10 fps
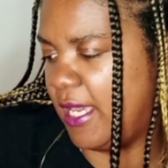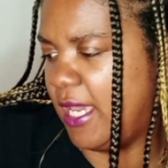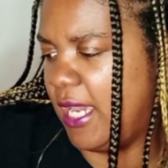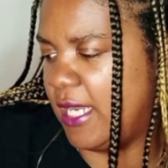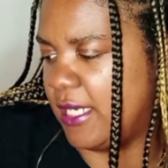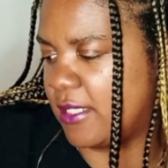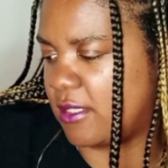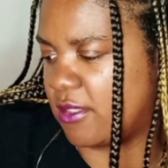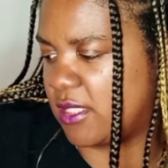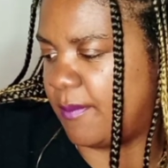And then it
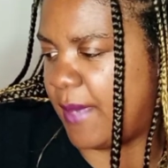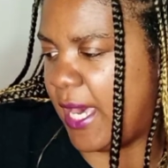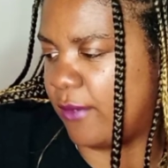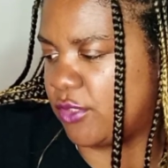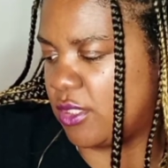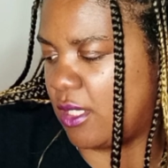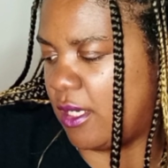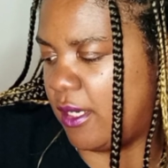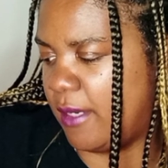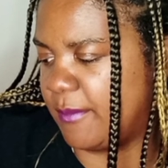talks about
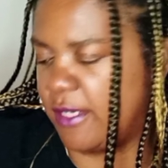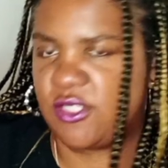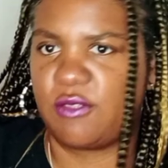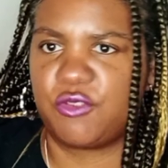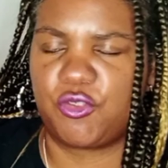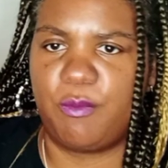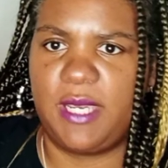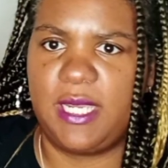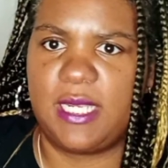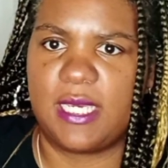their social
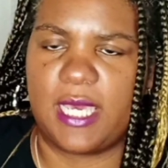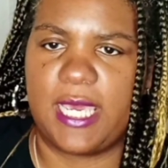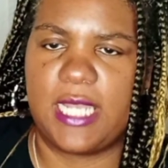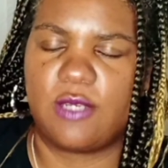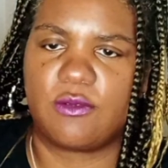media handles.